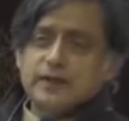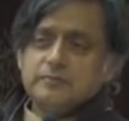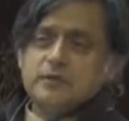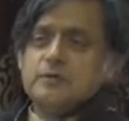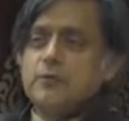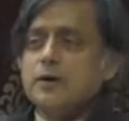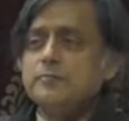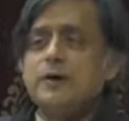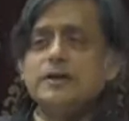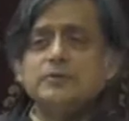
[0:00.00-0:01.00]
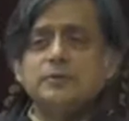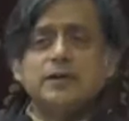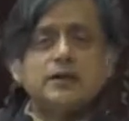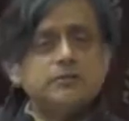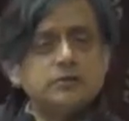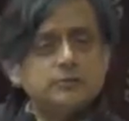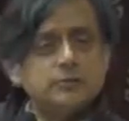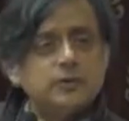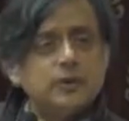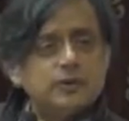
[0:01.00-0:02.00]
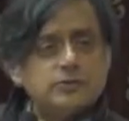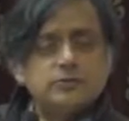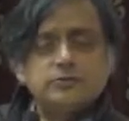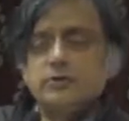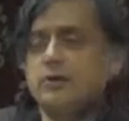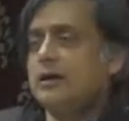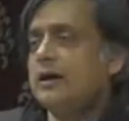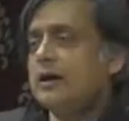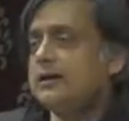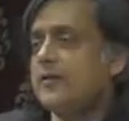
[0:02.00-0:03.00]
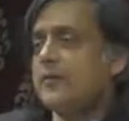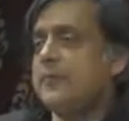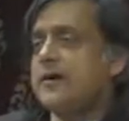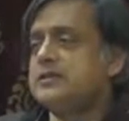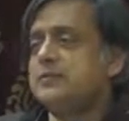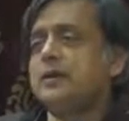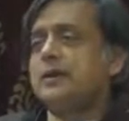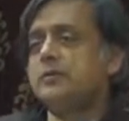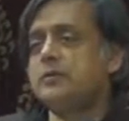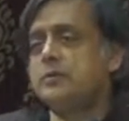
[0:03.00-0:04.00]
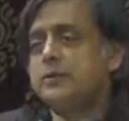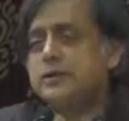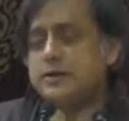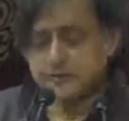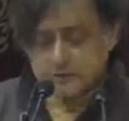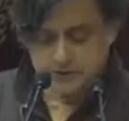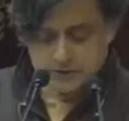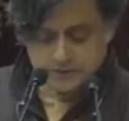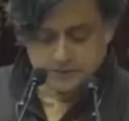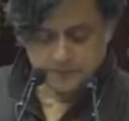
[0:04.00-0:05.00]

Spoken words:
Maybe one party will agree with him on one issue, another party will agree with him on a different issue.